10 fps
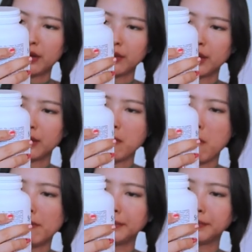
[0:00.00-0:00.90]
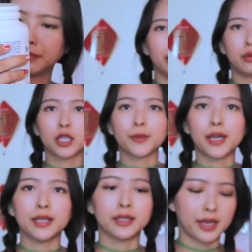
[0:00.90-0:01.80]
I don't think. Yeah, wash my
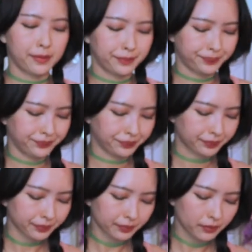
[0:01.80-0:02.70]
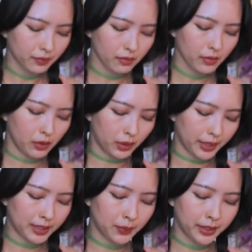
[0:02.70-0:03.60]
hands again. Well,
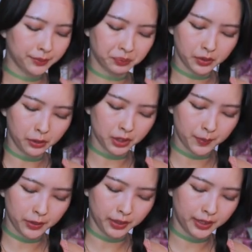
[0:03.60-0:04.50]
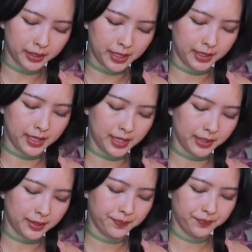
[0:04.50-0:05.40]
that's my little spirulina taste
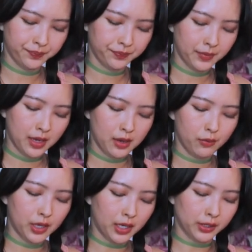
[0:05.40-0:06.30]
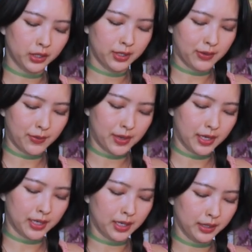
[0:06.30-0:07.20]
test. What else do I
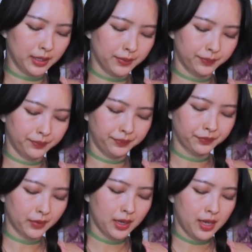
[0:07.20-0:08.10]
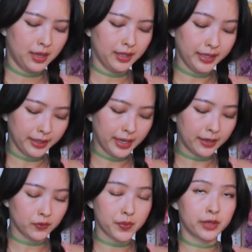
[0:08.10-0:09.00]
want to tell you? Lately,
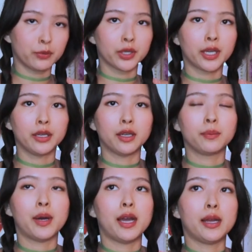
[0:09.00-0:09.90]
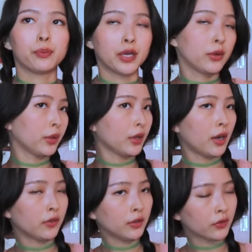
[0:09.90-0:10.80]
I've been working on my prequel
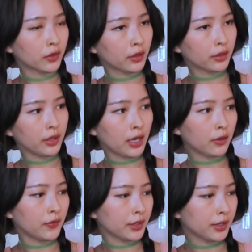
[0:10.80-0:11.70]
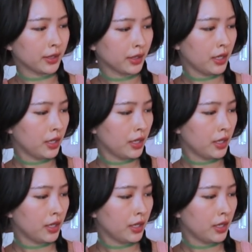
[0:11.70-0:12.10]
novel for the Alphas.